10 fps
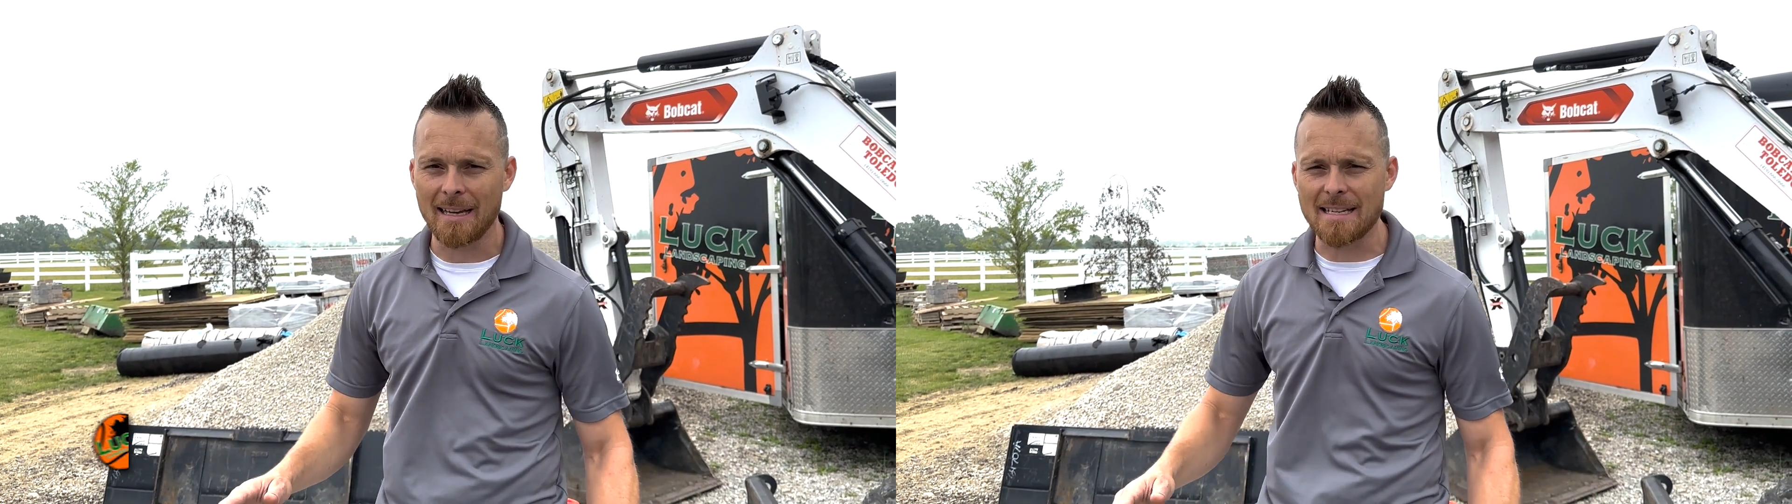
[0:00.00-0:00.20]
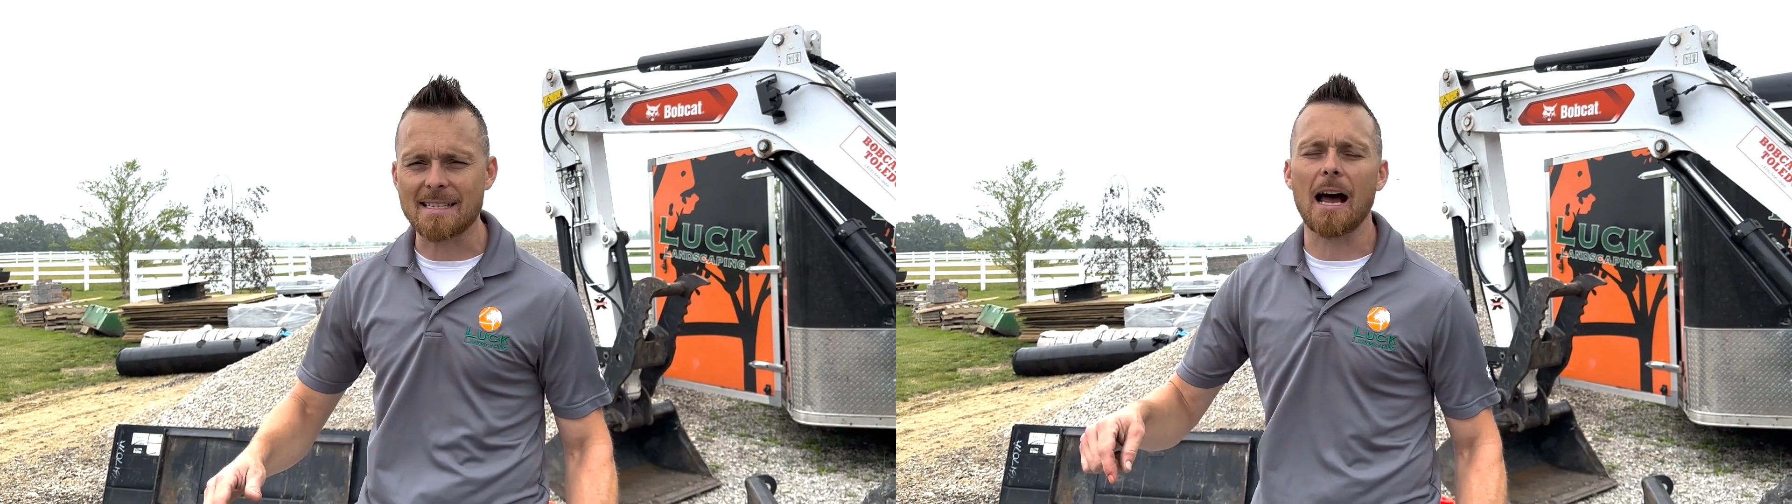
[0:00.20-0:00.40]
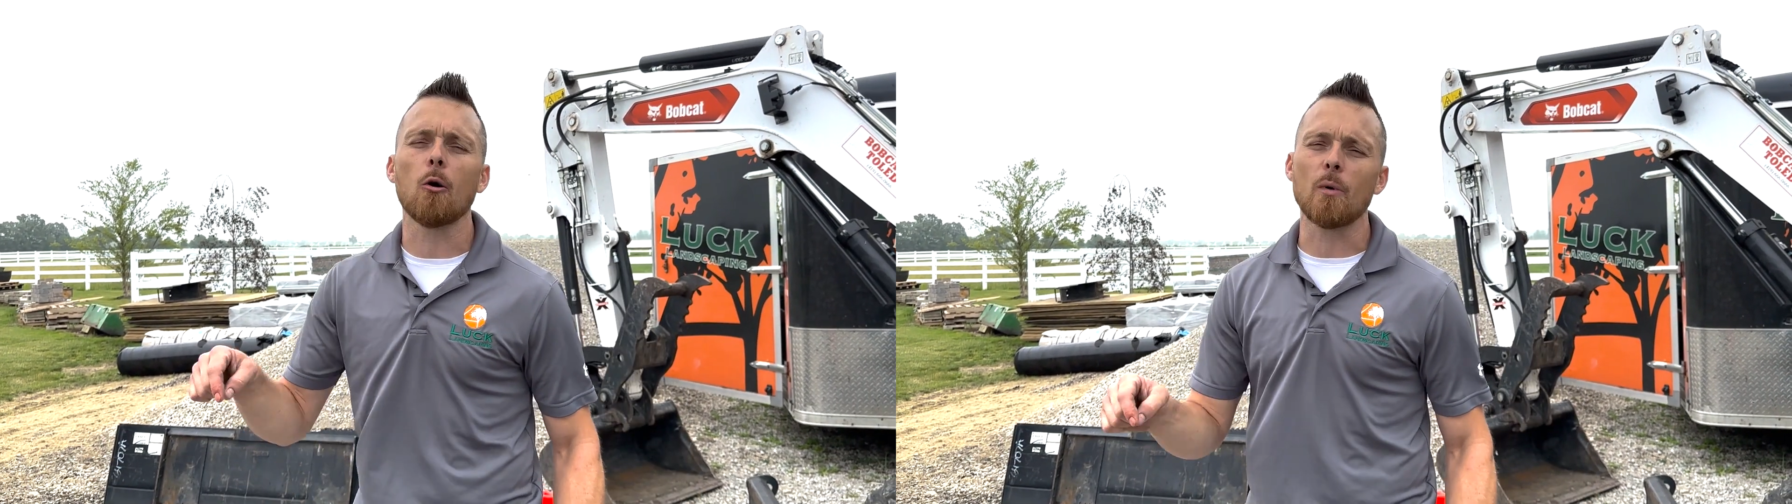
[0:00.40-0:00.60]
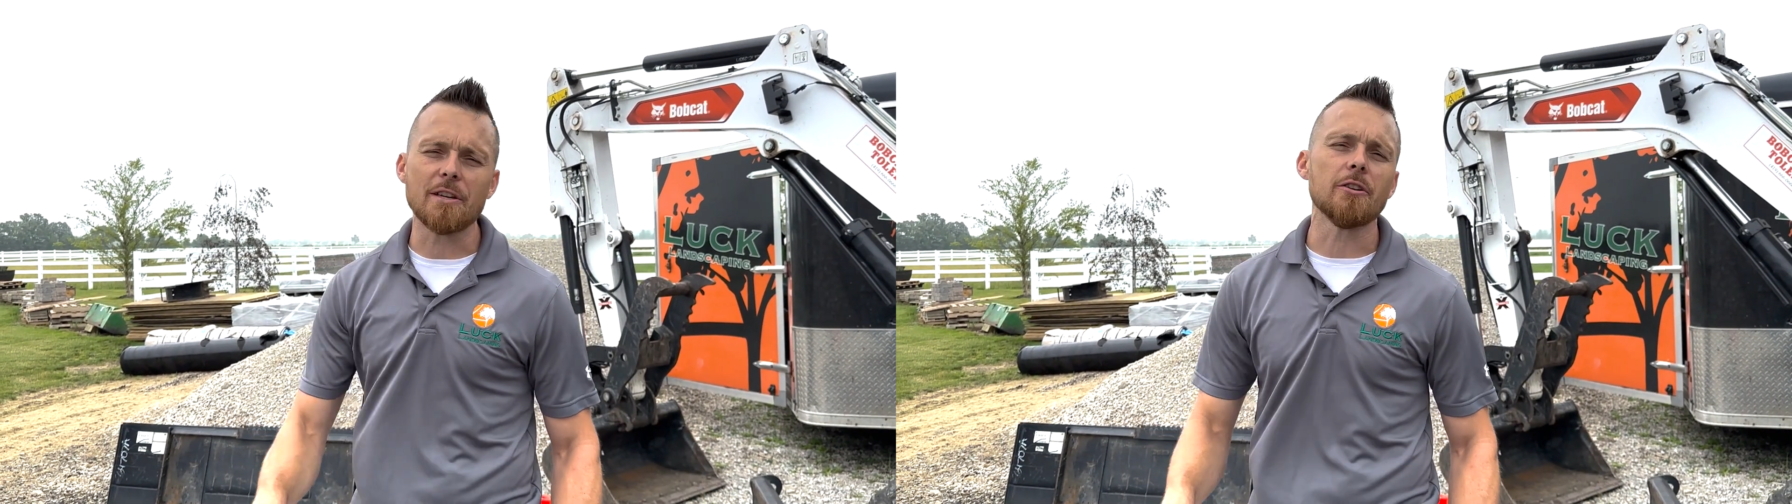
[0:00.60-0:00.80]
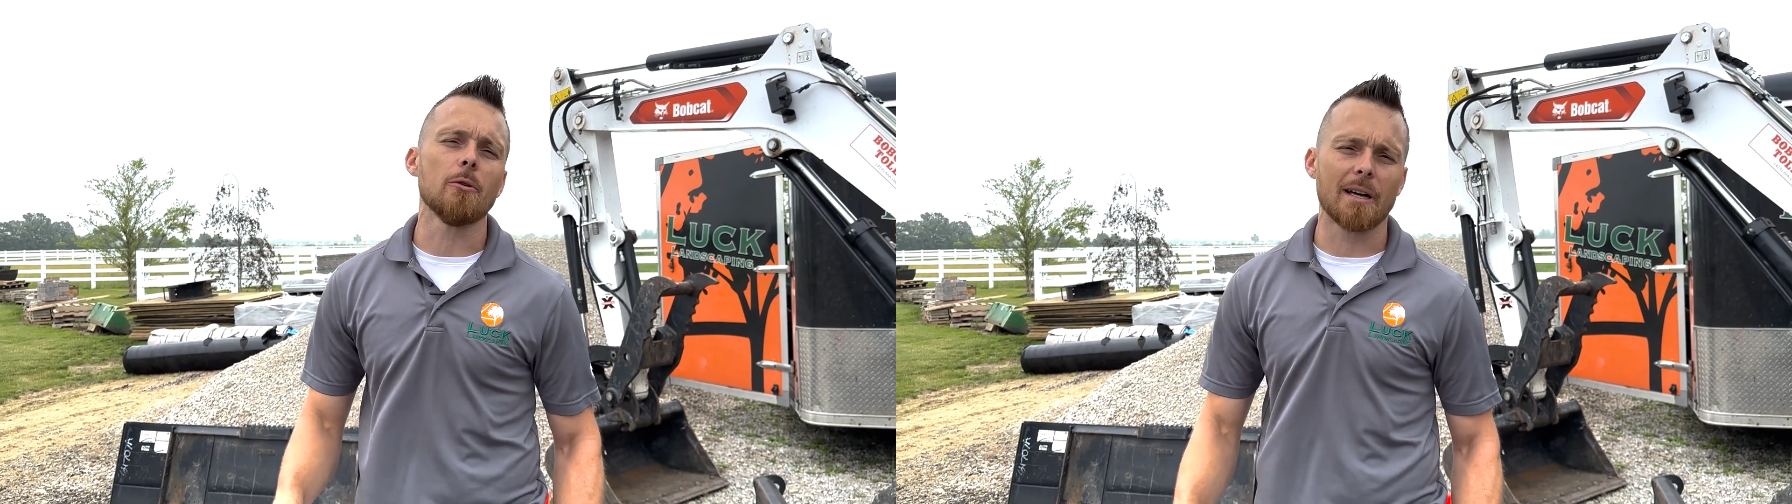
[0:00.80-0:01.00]
is how we
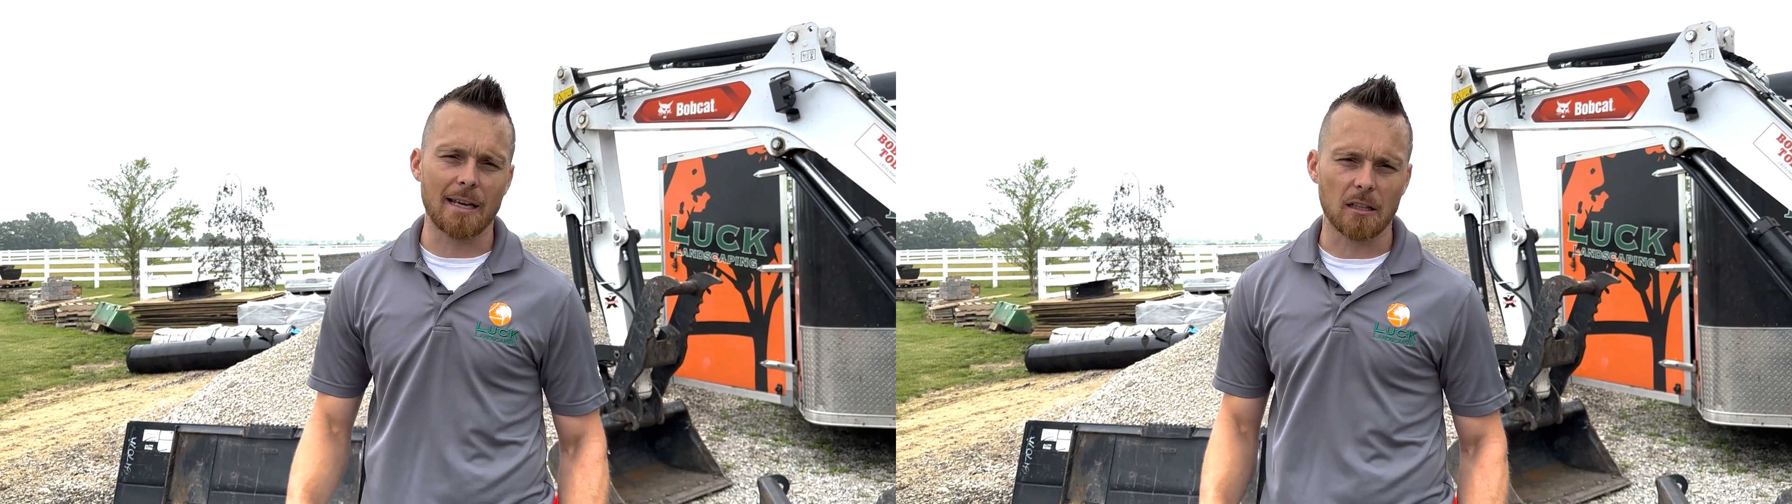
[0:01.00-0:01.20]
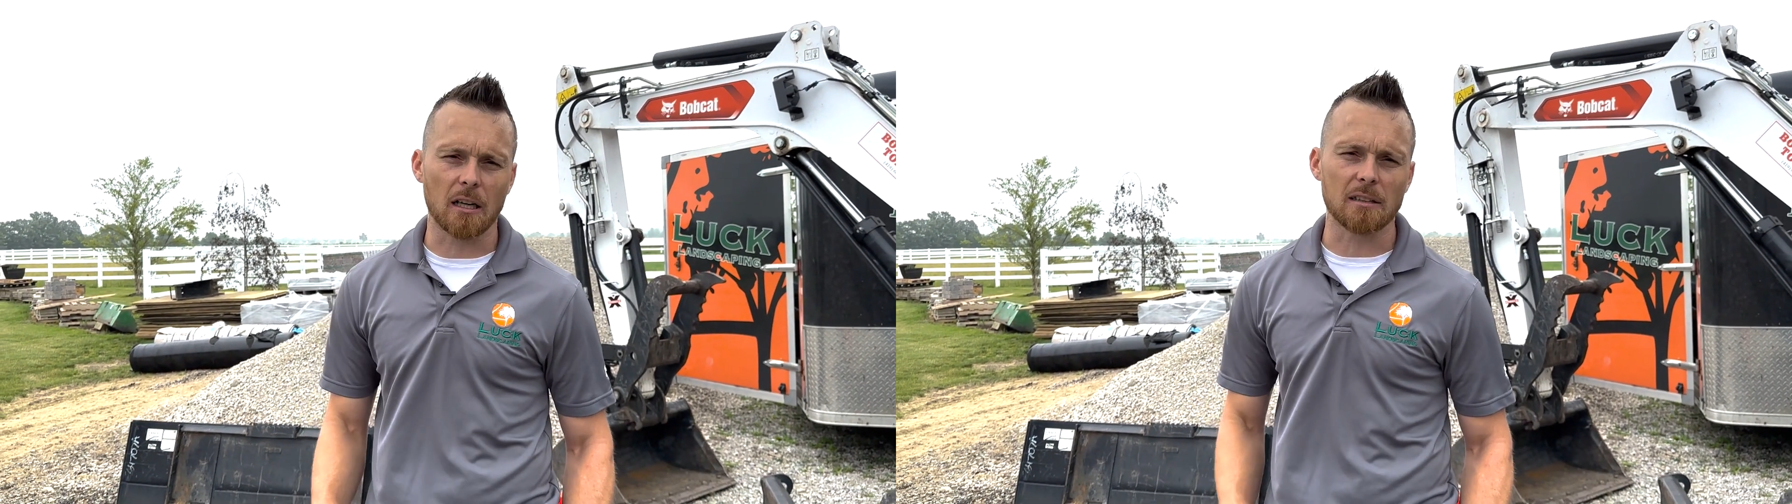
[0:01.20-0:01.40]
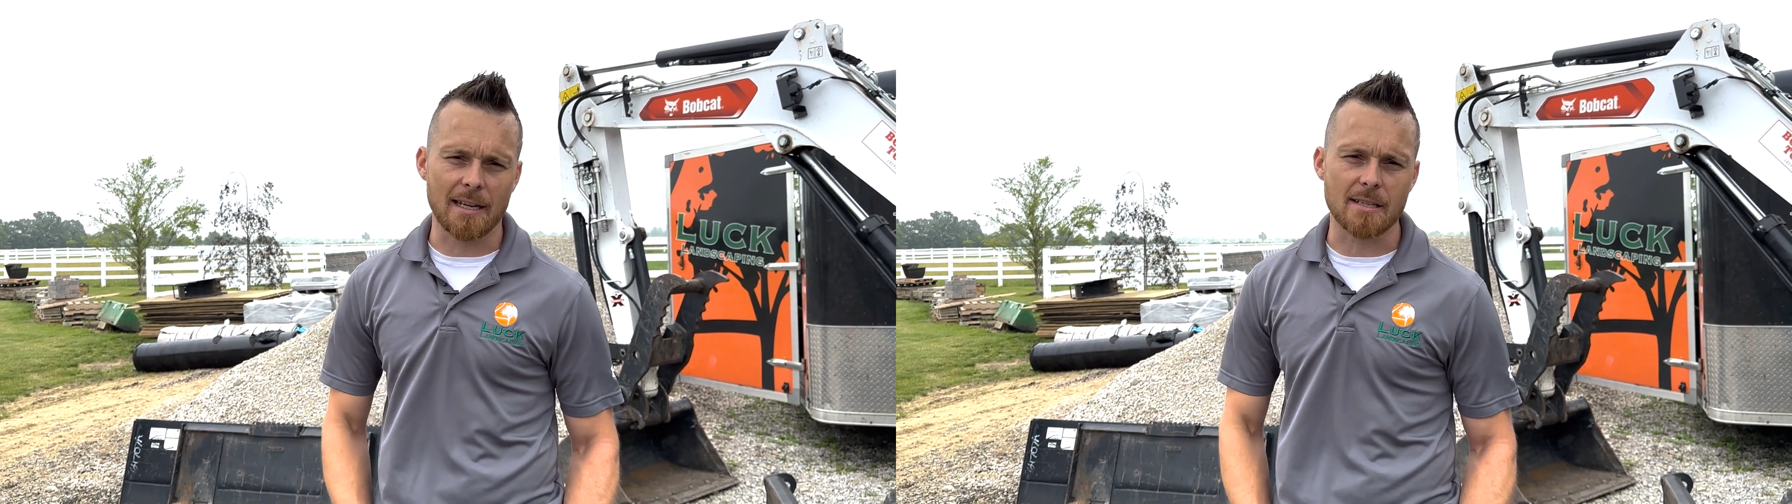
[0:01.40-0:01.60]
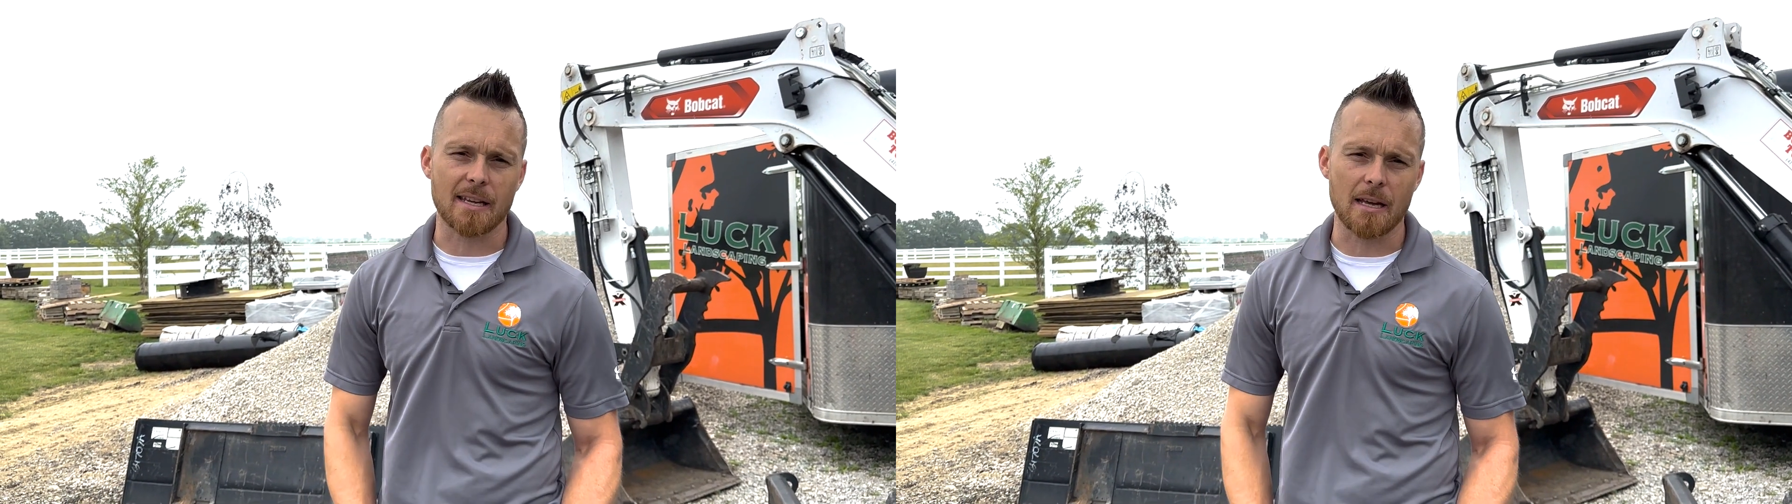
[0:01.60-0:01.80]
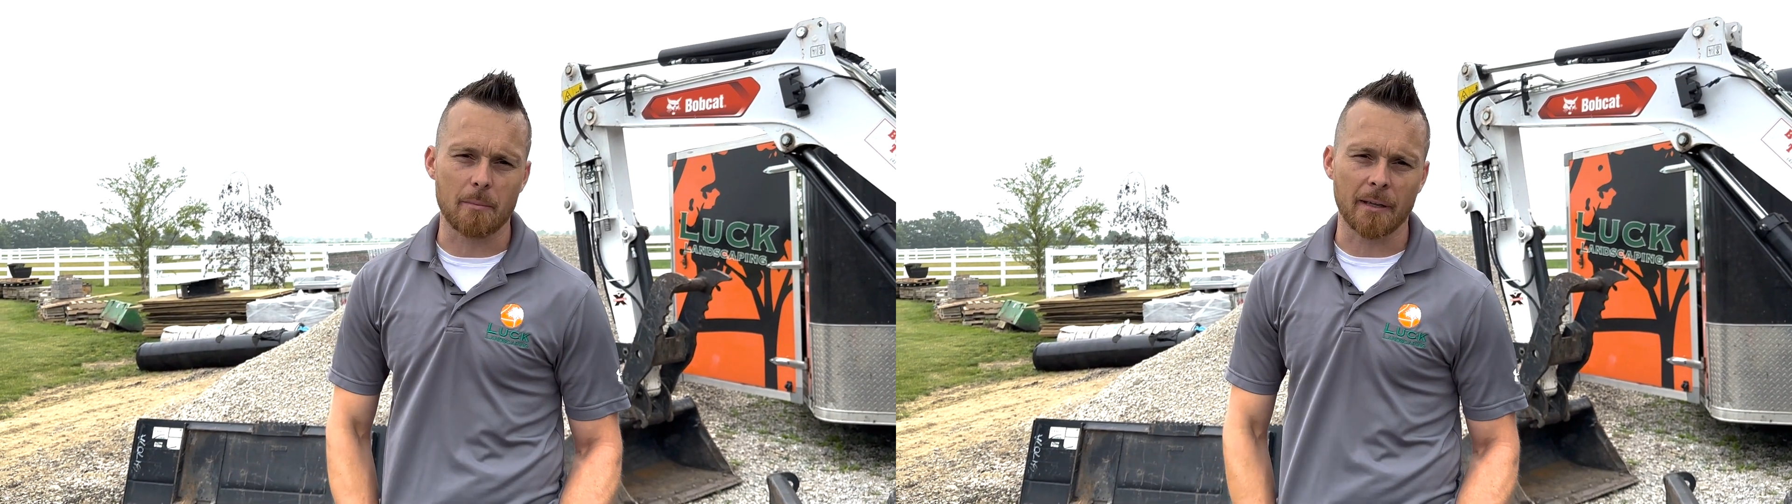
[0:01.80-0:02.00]
do it at Luck
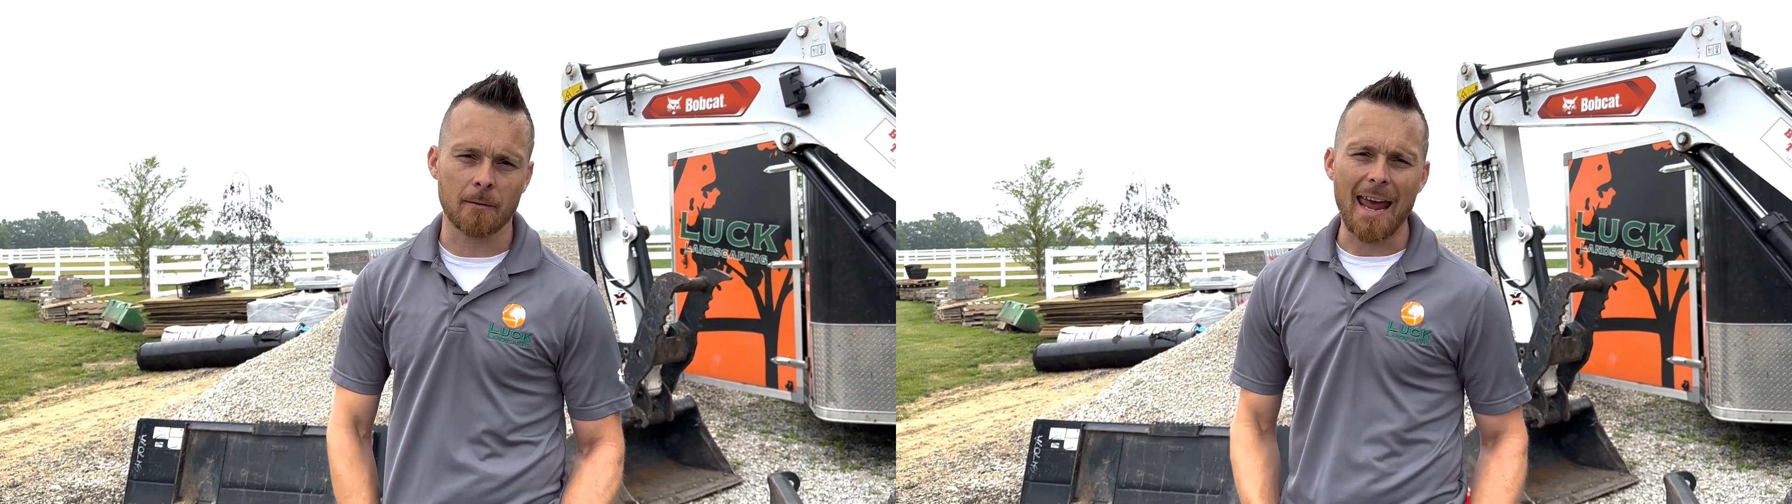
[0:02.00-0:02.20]
Landscaping.